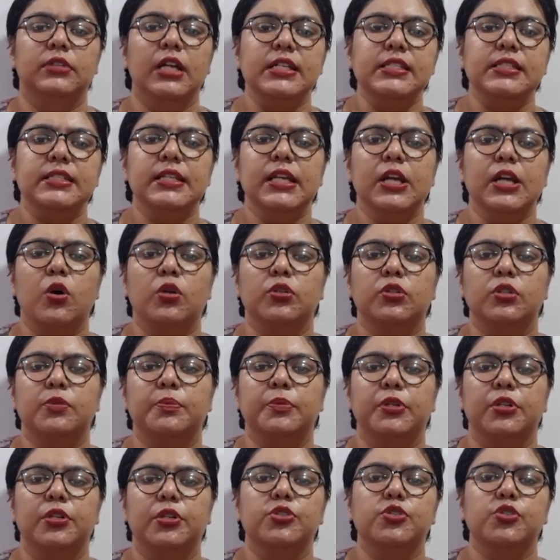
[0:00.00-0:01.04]
Thus, the
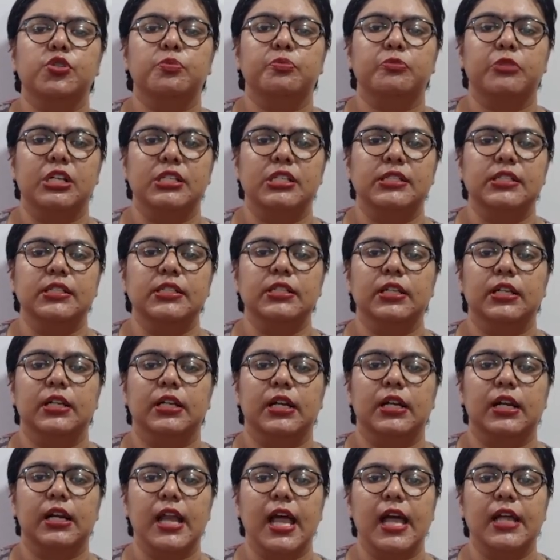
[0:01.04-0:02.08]
entrepreneur should present
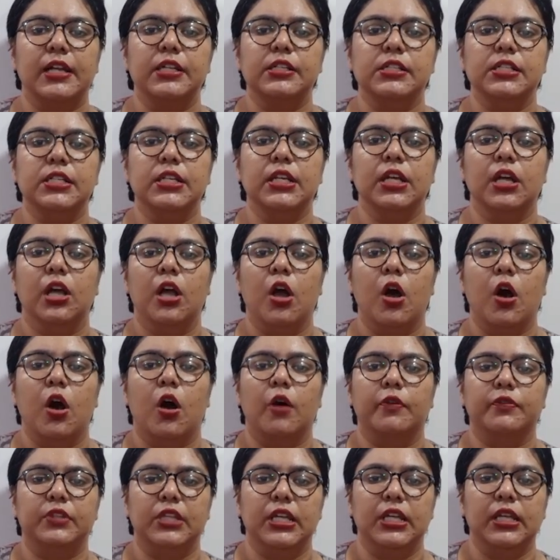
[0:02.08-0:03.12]
clarity
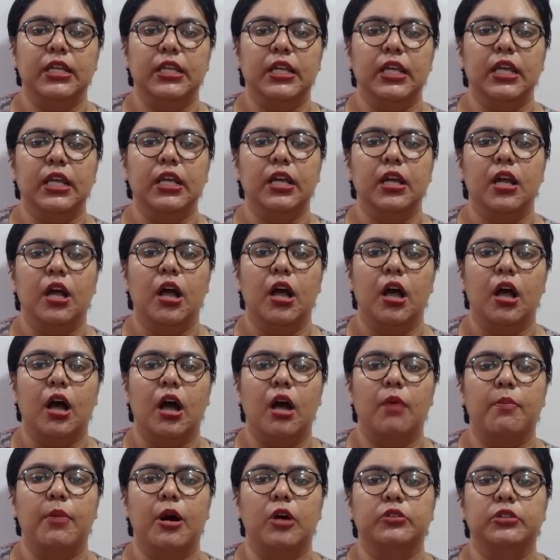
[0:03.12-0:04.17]
of thinking
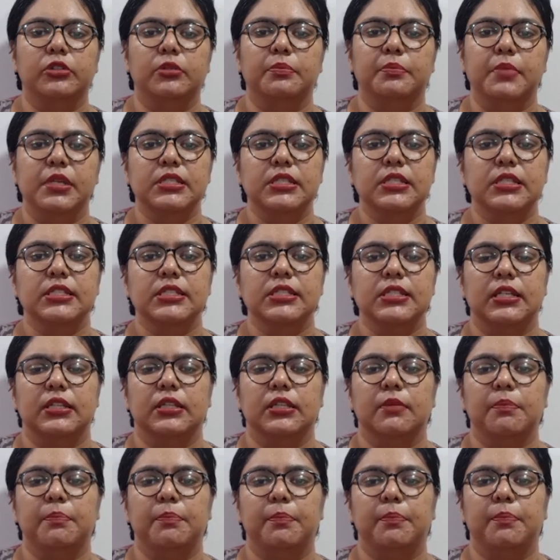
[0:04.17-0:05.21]
about the business
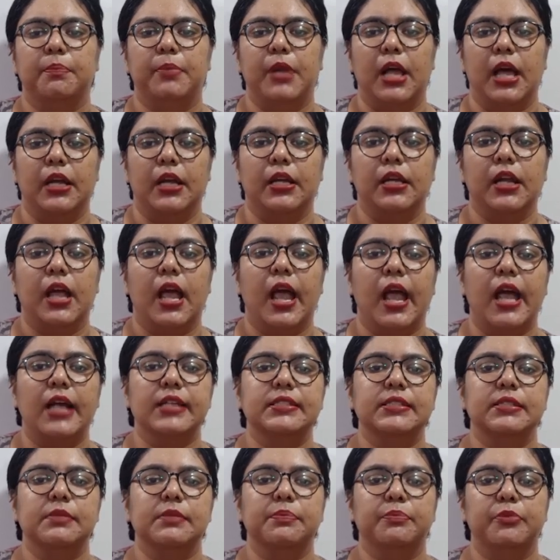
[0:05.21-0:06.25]
in the plan,
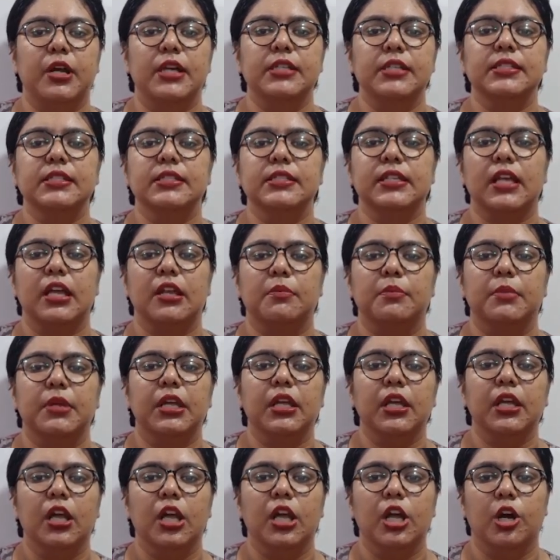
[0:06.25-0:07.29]
as surprises can
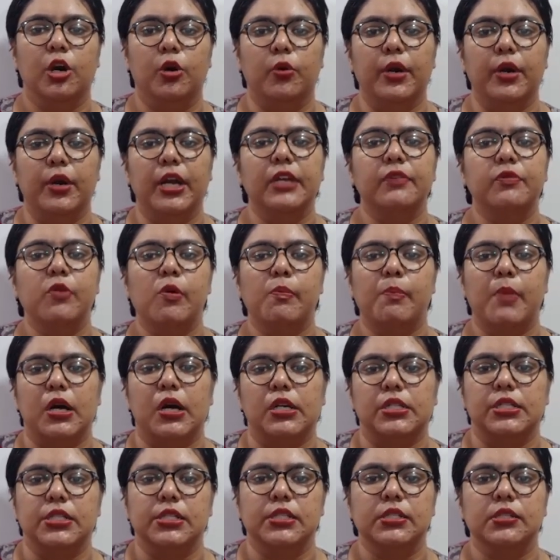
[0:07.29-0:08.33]
be great for
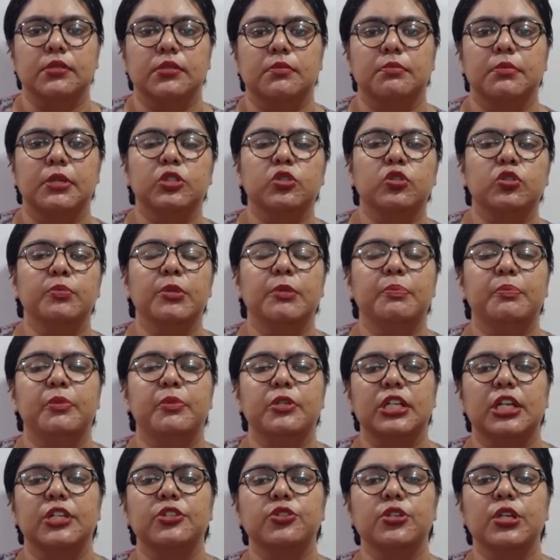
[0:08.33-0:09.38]
parties but could be
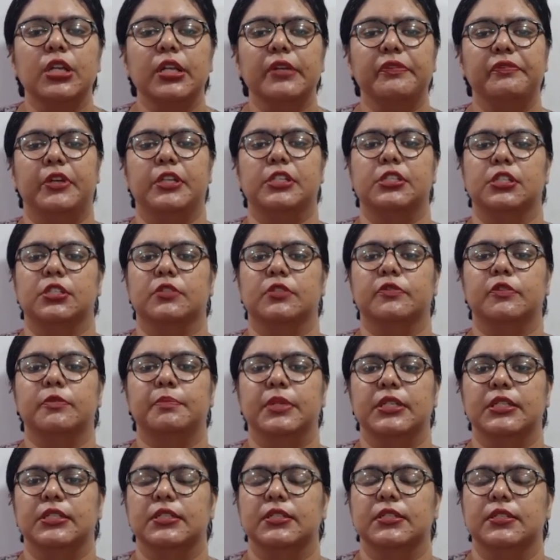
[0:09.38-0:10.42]
potentially fatal for
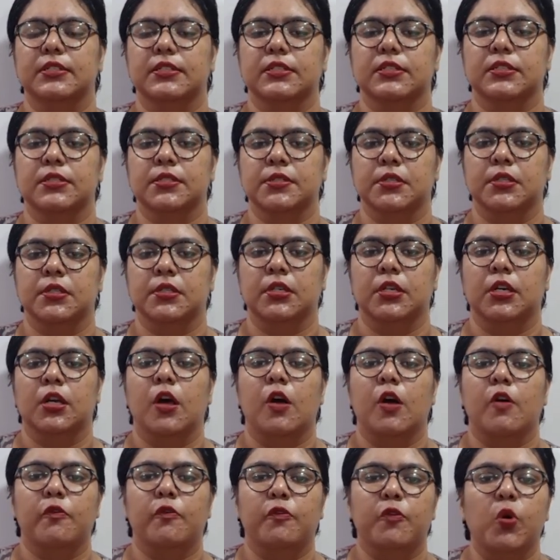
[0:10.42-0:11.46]

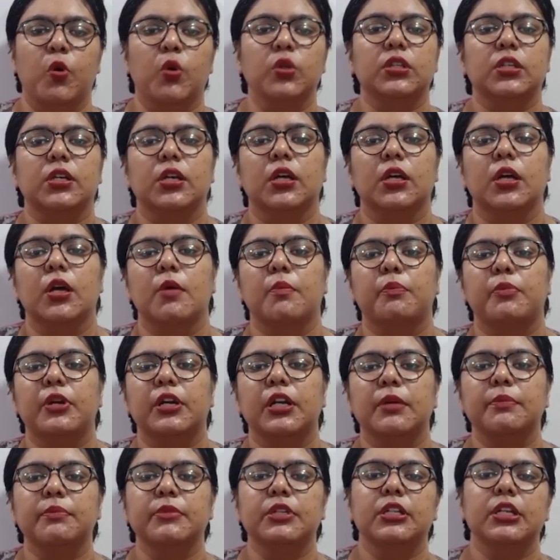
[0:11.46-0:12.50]
businesses. Fourth,
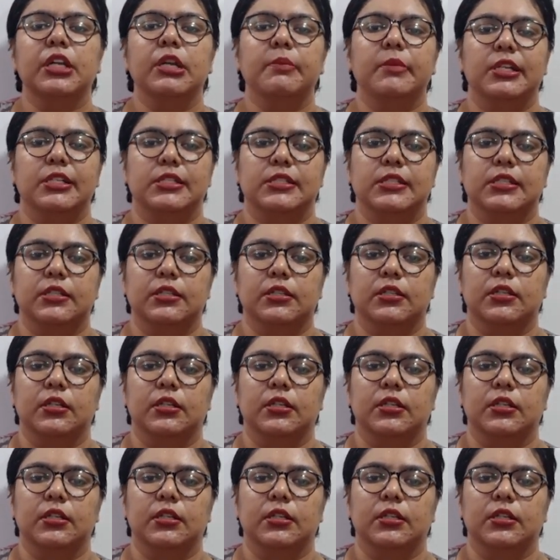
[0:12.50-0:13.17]
preliminary meeting.